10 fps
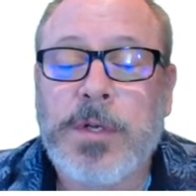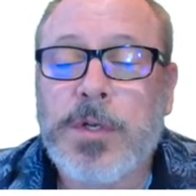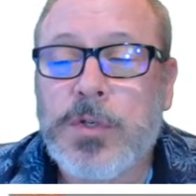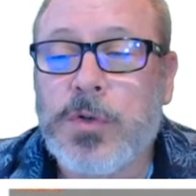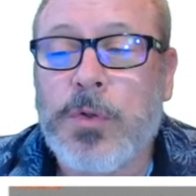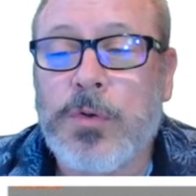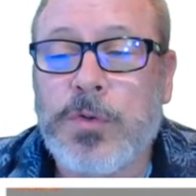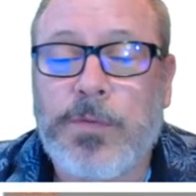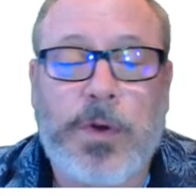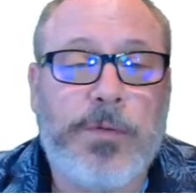So those
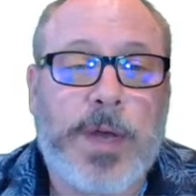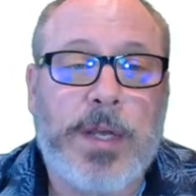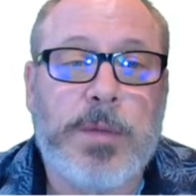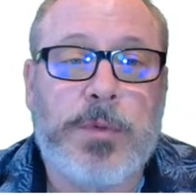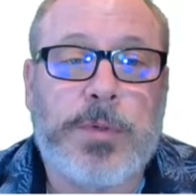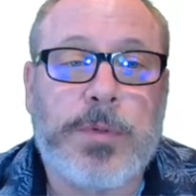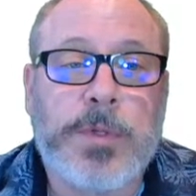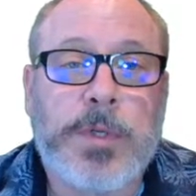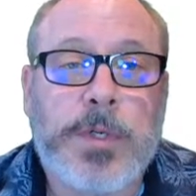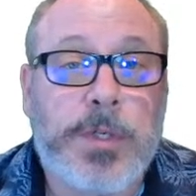are very valuable
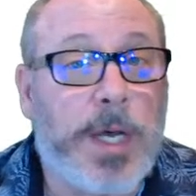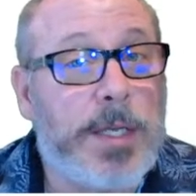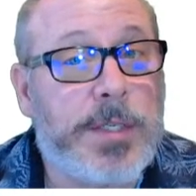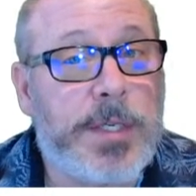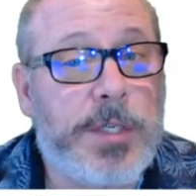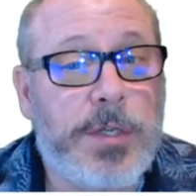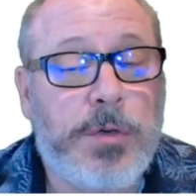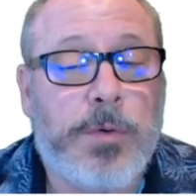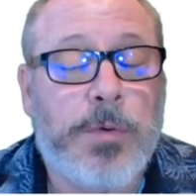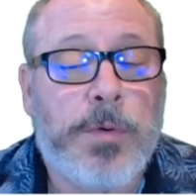to us and to you,